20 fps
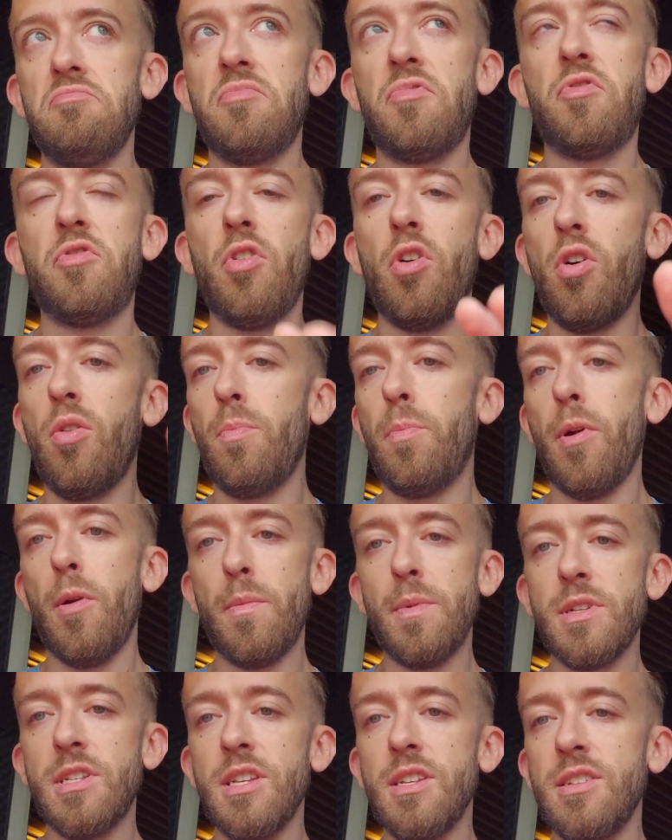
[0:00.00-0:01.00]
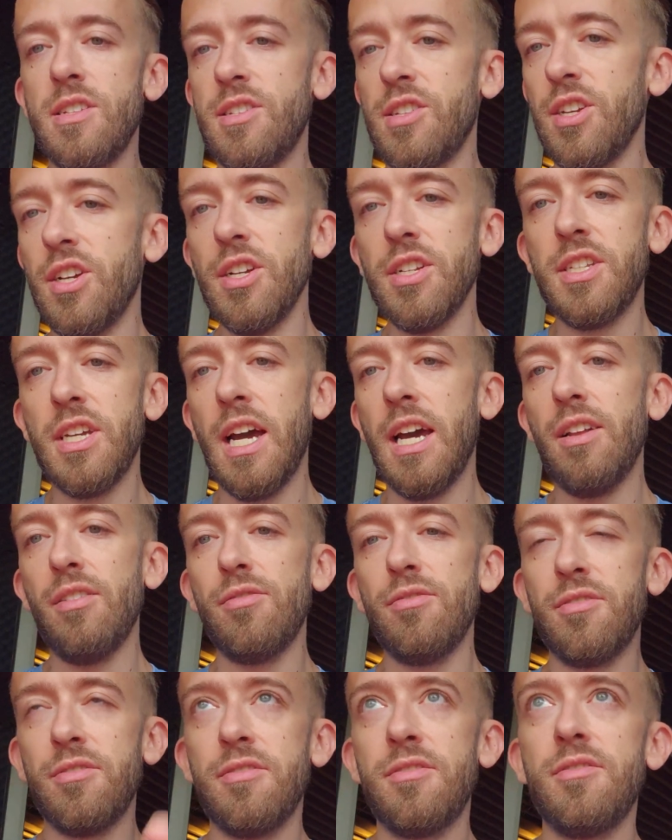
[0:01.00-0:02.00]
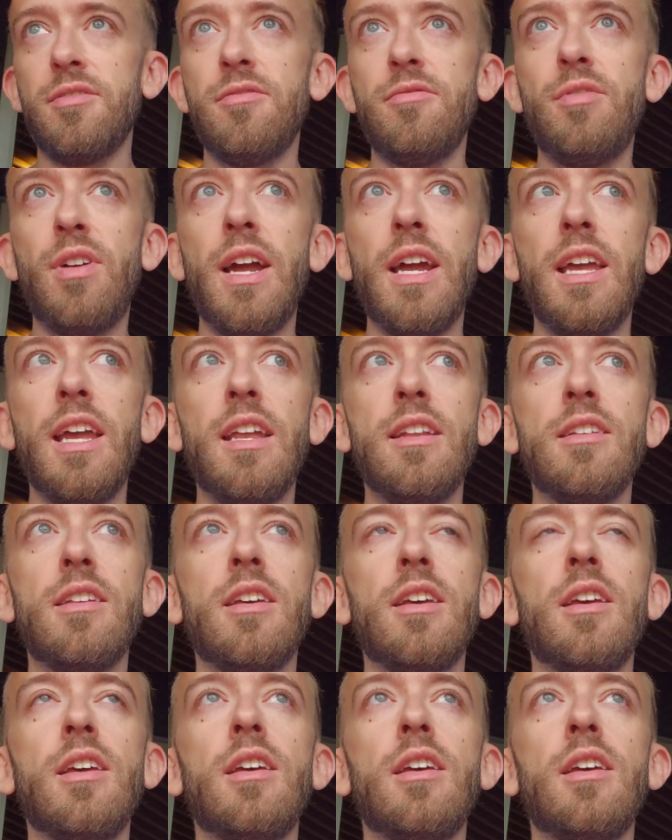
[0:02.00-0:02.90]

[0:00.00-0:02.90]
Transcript: for all purposes, it's a good title, right? And